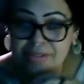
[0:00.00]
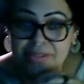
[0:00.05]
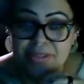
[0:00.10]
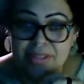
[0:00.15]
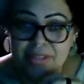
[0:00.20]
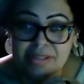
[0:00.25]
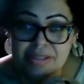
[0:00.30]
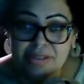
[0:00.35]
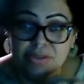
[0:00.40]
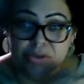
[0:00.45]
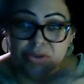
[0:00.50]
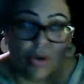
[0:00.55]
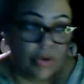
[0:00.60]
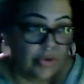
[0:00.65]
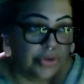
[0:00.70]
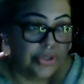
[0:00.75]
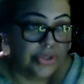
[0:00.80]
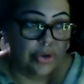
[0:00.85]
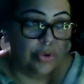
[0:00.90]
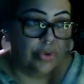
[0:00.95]
this is
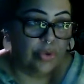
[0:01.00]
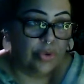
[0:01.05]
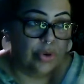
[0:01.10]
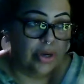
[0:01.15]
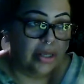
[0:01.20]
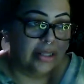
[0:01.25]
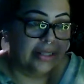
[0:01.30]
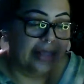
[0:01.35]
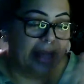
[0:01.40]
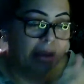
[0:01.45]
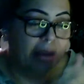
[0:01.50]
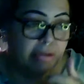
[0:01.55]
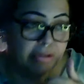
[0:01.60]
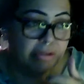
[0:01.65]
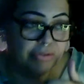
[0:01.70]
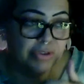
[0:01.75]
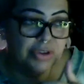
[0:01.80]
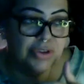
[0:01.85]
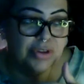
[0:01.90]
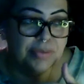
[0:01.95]
also allowing
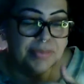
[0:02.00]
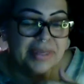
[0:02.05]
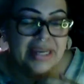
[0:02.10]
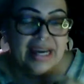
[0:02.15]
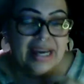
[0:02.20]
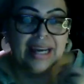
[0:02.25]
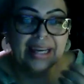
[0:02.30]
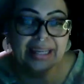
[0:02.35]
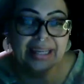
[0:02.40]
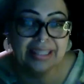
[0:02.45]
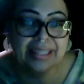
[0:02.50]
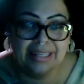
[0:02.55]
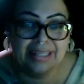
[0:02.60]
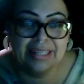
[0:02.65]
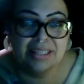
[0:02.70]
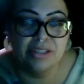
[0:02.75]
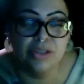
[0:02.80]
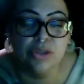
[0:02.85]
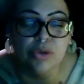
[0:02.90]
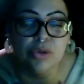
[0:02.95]
for you to be
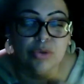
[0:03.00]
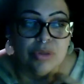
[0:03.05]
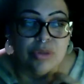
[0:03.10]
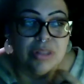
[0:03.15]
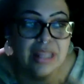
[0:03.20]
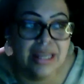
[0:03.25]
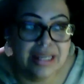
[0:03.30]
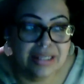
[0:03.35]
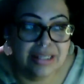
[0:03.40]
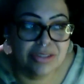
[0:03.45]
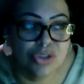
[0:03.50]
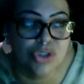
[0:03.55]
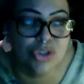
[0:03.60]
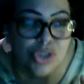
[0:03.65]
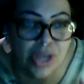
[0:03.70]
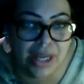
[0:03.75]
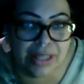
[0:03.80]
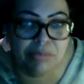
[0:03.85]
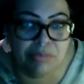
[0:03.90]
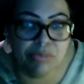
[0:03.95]
highlighted, your light to
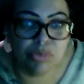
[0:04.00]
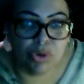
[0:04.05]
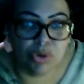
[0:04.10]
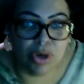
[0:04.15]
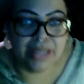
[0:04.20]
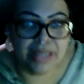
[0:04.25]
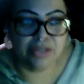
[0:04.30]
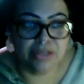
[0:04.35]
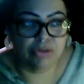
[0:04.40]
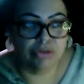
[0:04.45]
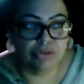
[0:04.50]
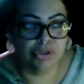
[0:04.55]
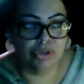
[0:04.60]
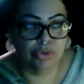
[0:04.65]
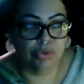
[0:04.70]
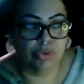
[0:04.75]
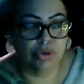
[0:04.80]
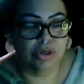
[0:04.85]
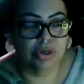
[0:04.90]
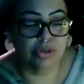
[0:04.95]
shine brighter,
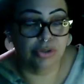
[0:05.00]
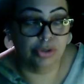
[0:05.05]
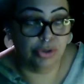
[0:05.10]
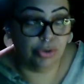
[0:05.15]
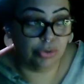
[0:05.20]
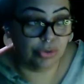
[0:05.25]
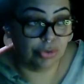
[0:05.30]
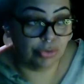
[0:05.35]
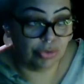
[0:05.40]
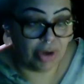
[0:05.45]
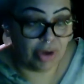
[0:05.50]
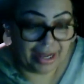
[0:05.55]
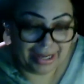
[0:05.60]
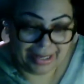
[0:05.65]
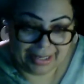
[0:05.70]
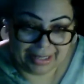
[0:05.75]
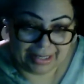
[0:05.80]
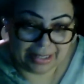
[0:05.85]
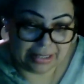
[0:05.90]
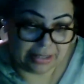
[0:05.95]
your
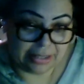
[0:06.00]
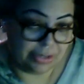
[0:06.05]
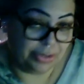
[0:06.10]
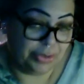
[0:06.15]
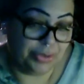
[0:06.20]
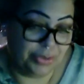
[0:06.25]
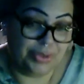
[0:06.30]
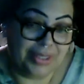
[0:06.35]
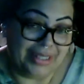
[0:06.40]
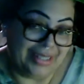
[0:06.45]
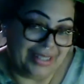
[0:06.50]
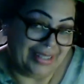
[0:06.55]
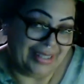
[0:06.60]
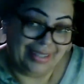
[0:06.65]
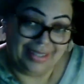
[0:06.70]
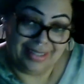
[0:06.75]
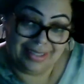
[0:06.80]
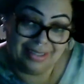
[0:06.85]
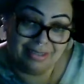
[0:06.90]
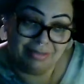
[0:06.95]
notoriety to
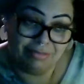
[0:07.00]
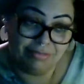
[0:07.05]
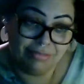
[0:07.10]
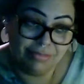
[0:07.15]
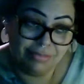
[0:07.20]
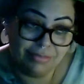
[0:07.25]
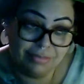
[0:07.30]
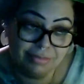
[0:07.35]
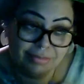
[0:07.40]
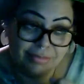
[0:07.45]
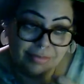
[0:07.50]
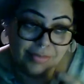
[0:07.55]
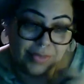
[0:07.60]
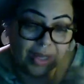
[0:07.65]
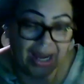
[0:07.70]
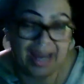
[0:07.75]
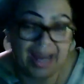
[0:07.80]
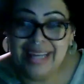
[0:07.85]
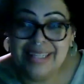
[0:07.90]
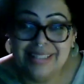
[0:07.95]

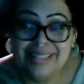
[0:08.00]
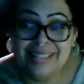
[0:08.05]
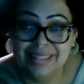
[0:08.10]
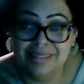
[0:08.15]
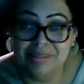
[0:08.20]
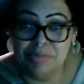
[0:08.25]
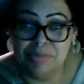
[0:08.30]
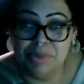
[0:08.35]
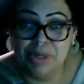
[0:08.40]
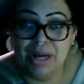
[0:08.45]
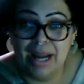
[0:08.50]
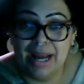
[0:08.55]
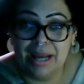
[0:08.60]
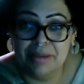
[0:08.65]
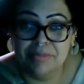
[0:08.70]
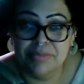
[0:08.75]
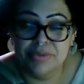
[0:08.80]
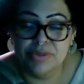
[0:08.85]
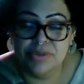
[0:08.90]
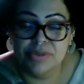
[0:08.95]
heighten,
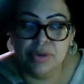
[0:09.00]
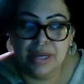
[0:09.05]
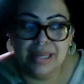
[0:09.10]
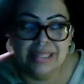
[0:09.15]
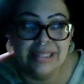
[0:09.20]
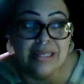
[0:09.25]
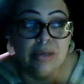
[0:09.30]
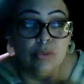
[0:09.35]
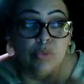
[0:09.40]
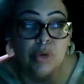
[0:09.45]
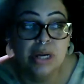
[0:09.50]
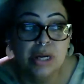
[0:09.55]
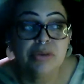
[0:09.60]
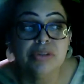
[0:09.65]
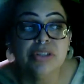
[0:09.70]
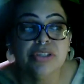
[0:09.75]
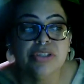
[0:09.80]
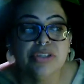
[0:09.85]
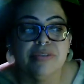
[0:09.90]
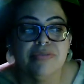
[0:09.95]
perhaps, okay, the
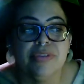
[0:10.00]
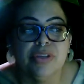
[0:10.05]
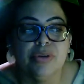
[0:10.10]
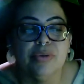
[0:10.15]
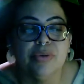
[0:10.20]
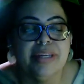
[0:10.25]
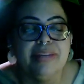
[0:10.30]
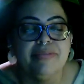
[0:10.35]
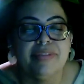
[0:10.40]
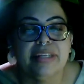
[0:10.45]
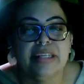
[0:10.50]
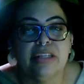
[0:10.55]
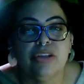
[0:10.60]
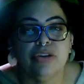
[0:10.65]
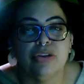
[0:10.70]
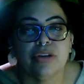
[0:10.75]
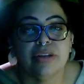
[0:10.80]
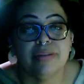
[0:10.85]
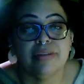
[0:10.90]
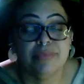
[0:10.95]
awareness of you even in your
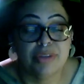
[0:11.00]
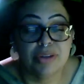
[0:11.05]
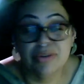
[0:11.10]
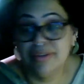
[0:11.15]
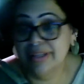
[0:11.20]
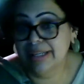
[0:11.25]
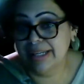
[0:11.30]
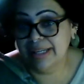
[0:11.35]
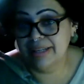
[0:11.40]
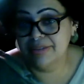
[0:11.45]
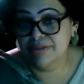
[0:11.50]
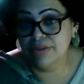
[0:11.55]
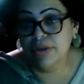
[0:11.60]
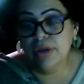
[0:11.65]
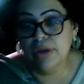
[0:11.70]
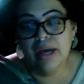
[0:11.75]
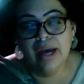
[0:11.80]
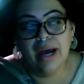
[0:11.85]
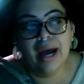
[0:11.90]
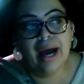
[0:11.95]
communities.
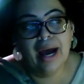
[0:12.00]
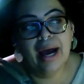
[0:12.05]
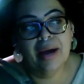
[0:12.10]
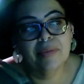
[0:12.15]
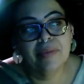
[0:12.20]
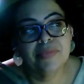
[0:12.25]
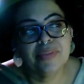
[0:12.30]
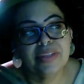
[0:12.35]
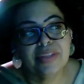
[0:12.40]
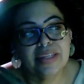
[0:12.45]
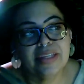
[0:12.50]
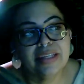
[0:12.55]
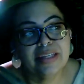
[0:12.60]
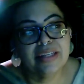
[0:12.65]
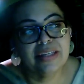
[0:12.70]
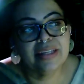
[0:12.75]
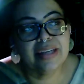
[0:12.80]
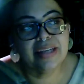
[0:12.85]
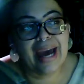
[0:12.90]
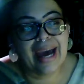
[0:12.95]

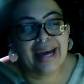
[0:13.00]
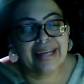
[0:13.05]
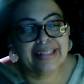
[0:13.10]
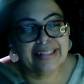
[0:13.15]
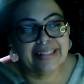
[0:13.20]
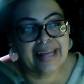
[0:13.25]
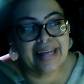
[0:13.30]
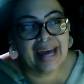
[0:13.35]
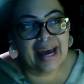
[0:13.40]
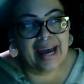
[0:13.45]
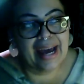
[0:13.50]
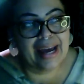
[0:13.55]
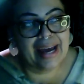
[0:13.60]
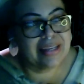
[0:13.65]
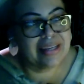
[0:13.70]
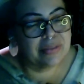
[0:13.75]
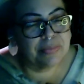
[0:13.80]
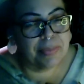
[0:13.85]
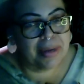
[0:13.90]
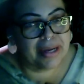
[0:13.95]
The added
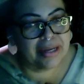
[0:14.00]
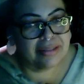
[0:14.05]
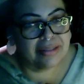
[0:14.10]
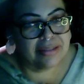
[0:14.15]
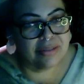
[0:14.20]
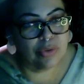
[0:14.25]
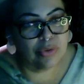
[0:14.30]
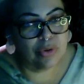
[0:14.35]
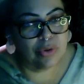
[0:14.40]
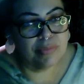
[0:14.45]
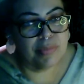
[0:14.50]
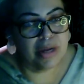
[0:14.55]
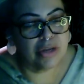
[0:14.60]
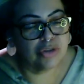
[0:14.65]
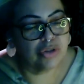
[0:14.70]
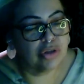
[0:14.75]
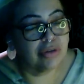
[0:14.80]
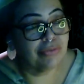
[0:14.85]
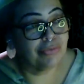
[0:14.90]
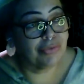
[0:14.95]
aspect or
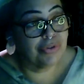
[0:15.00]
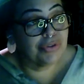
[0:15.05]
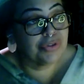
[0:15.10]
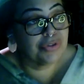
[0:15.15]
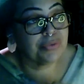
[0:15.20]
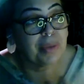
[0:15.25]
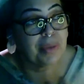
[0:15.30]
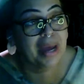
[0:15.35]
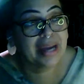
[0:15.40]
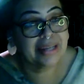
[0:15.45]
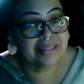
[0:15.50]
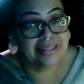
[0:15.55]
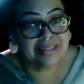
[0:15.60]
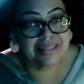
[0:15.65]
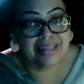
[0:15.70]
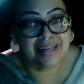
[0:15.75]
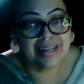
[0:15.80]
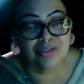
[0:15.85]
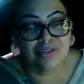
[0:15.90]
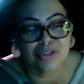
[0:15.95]
measure of respect
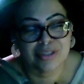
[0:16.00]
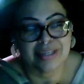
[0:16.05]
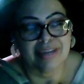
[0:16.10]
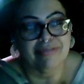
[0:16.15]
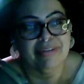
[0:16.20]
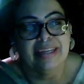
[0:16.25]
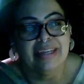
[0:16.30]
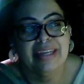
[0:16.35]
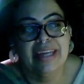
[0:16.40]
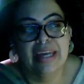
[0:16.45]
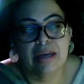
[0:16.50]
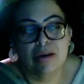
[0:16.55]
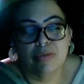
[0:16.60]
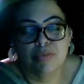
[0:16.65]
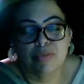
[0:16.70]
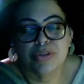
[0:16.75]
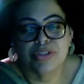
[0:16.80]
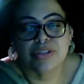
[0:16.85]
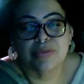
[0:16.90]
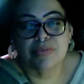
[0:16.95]
attaches, giving,
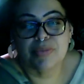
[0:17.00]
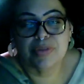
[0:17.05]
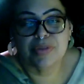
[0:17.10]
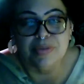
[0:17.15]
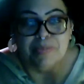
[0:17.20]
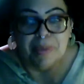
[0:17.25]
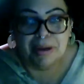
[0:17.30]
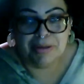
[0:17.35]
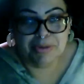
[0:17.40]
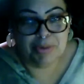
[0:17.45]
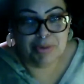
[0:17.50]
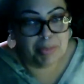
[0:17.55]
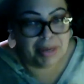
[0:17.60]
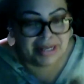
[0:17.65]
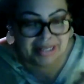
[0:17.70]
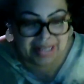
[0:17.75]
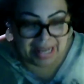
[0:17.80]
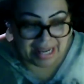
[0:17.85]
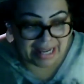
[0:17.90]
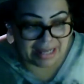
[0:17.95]
put some respect on my
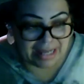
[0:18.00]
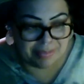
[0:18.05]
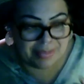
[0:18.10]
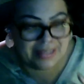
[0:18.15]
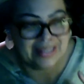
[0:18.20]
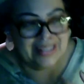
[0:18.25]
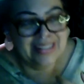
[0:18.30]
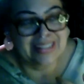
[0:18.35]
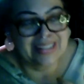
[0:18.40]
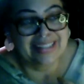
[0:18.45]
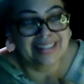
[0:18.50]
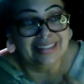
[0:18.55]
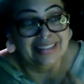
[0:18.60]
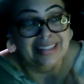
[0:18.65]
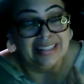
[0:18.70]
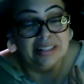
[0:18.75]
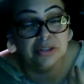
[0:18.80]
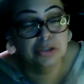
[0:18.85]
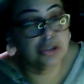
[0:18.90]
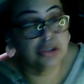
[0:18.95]
name, and they
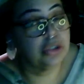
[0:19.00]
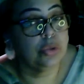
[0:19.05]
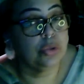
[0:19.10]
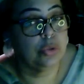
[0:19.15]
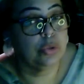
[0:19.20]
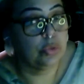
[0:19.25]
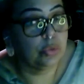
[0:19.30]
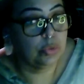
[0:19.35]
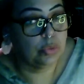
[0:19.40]
do,